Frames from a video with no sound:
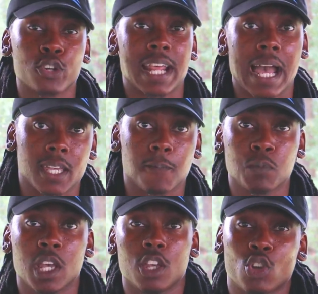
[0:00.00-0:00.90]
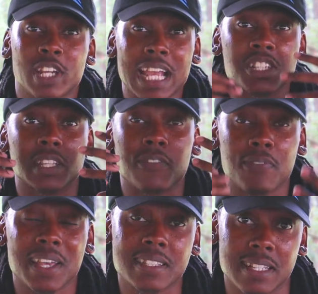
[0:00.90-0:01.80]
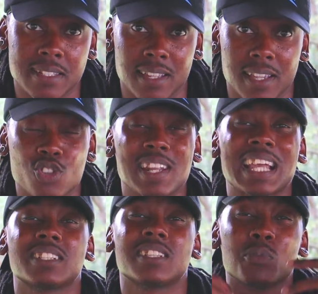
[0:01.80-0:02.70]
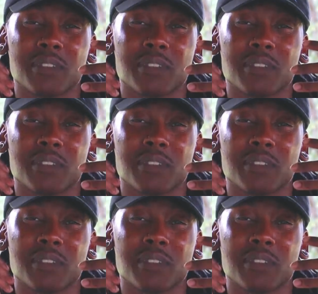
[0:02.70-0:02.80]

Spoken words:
your diet, you can actually fix these things. You can actually